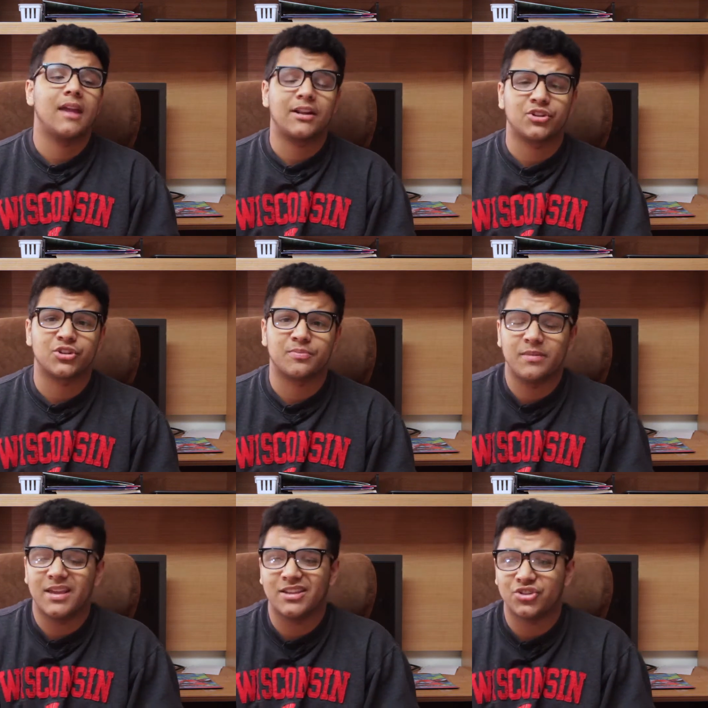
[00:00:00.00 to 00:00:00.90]
not just
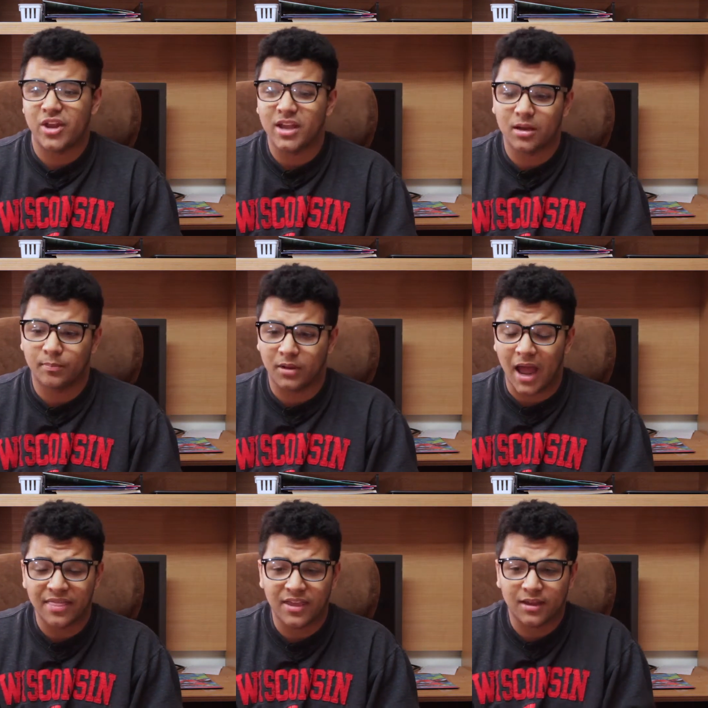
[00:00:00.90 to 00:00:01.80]
me and Jacob,
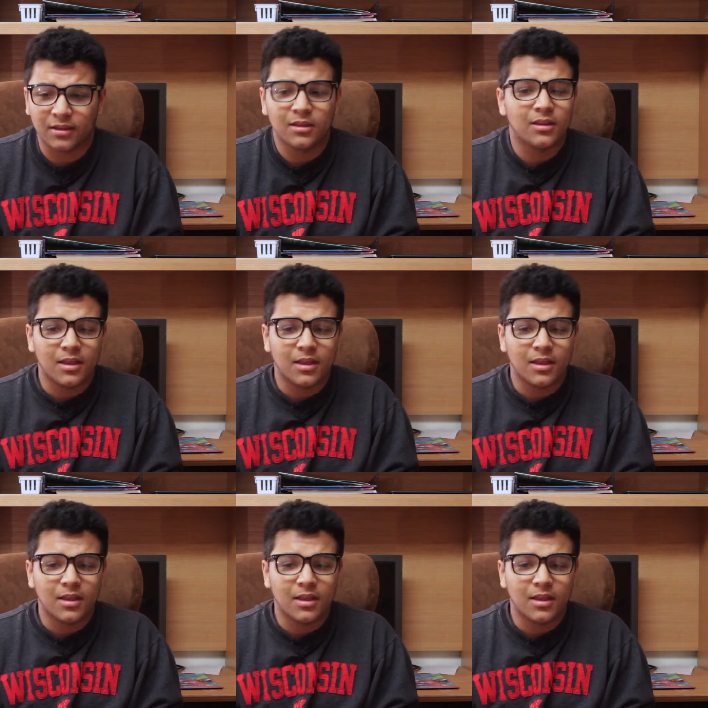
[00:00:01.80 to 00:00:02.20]
but I think